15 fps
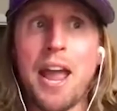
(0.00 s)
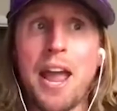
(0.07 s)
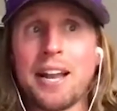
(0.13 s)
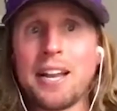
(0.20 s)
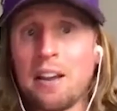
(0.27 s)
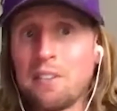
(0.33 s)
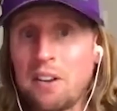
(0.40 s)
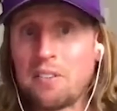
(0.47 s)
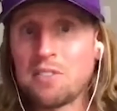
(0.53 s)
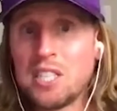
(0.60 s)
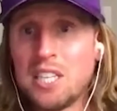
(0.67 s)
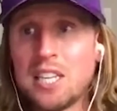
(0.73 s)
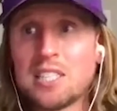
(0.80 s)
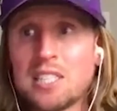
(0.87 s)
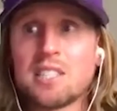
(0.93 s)
and
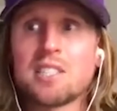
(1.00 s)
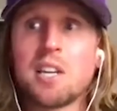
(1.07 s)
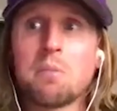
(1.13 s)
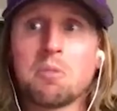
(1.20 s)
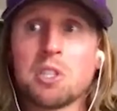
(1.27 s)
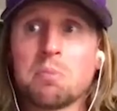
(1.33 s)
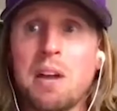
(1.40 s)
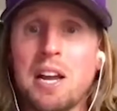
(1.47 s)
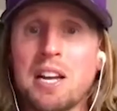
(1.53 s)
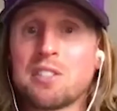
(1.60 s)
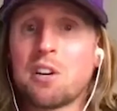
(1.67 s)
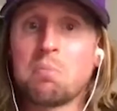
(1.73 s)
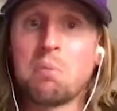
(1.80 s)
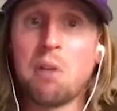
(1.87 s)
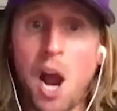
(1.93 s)
NFTs in some respects
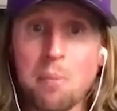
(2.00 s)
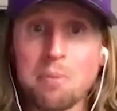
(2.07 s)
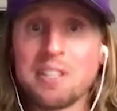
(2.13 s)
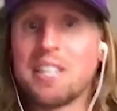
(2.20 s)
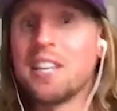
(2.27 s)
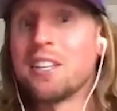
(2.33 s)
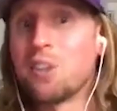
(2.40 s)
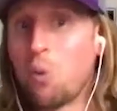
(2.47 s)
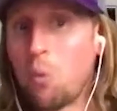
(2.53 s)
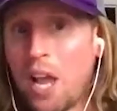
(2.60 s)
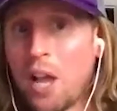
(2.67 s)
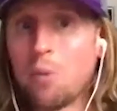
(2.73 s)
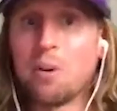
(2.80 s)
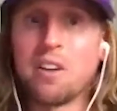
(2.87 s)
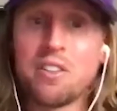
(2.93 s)
are probably getting
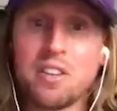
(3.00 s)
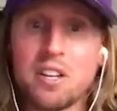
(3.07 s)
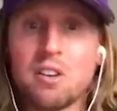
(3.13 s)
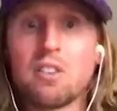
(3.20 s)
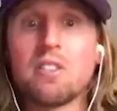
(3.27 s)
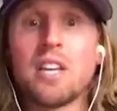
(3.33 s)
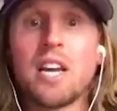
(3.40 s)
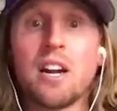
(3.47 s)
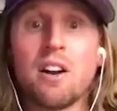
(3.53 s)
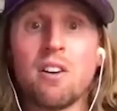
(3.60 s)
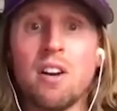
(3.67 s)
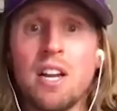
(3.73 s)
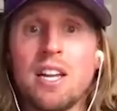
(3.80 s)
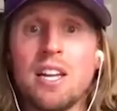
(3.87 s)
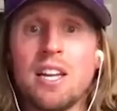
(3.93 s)
away with here and there